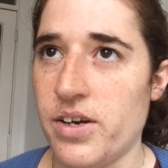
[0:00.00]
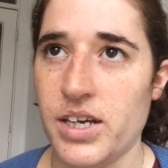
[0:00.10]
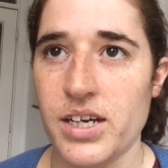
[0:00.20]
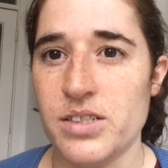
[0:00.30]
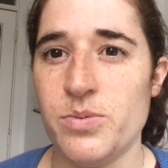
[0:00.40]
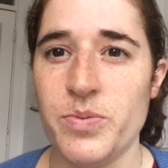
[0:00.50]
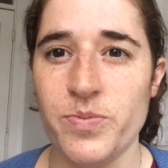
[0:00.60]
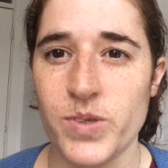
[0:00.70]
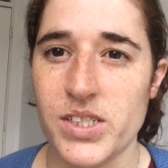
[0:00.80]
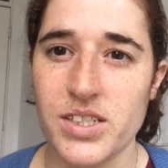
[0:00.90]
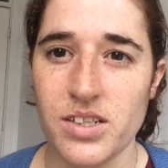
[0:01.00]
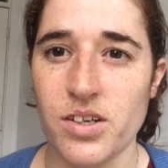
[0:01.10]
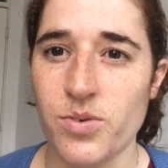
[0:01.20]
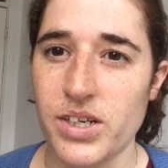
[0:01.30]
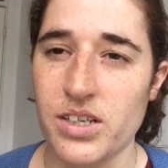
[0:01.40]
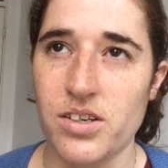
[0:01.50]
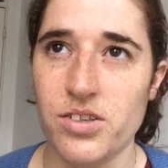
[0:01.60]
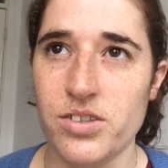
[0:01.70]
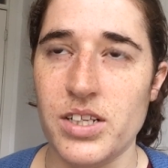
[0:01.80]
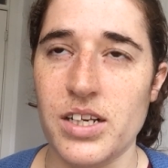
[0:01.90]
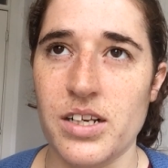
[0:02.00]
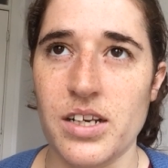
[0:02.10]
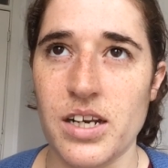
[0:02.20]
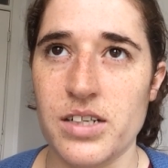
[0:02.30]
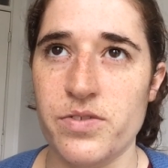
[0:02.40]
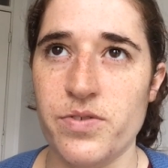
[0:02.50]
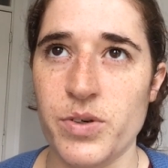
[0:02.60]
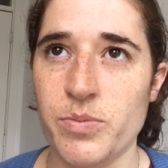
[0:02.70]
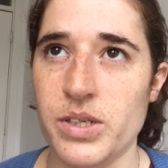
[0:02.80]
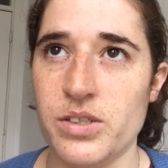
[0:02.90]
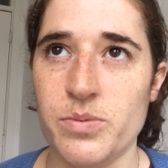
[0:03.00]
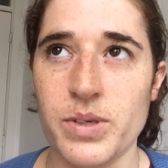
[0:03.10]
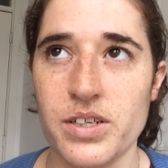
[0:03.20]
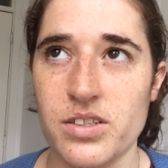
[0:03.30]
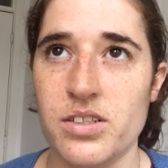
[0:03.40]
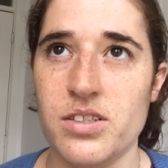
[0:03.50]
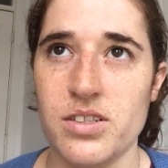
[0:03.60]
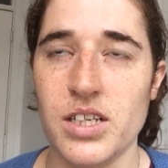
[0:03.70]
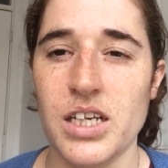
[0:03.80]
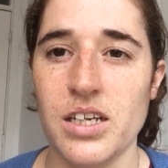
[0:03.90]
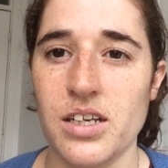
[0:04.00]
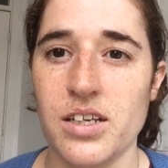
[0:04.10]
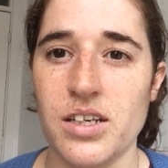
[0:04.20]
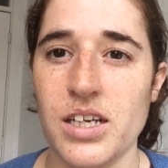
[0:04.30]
he has been visiting quite a lot the last few months because he